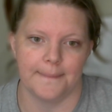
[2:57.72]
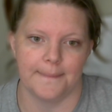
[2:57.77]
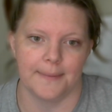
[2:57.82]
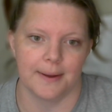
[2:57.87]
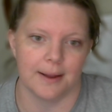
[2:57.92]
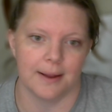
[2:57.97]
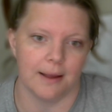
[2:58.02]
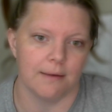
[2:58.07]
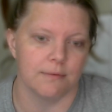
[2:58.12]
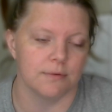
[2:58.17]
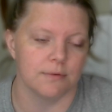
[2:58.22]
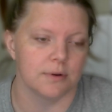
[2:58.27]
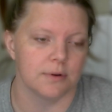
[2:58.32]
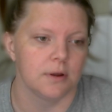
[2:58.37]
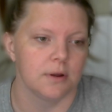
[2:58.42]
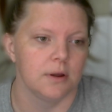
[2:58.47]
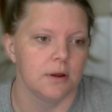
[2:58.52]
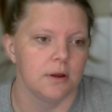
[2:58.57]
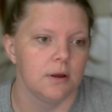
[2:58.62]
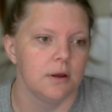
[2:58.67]
account
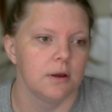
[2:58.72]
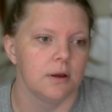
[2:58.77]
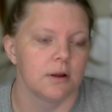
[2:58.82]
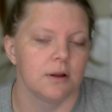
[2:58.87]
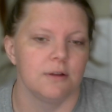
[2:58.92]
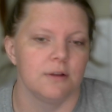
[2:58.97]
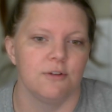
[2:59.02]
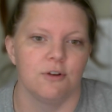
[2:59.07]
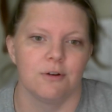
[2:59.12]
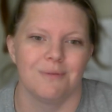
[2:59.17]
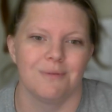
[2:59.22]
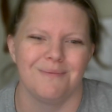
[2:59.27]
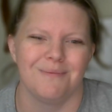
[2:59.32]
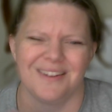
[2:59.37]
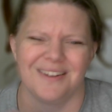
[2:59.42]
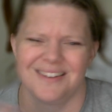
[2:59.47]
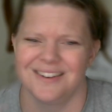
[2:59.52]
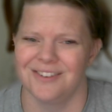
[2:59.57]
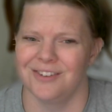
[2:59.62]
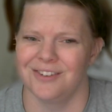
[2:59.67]
because you're
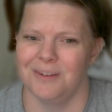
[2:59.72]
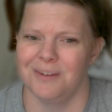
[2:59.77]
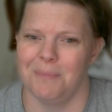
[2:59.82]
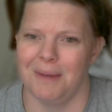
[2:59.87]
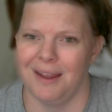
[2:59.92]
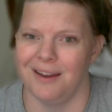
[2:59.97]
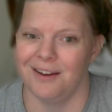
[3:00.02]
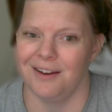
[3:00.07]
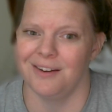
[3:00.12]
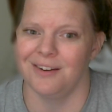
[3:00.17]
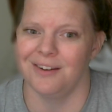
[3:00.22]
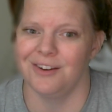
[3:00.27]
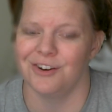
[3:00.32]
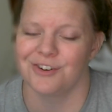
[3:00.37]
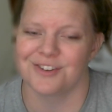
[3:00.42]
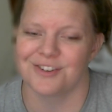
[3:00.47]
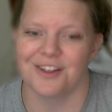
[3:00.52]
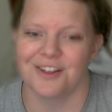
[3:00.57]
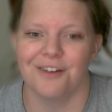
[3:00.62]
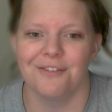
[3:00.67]
essentially paying
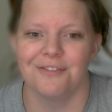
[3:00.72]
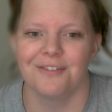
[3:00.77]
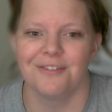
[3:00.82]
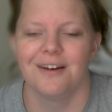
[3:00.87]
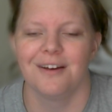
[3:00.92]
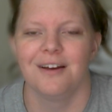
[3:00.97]
yourself.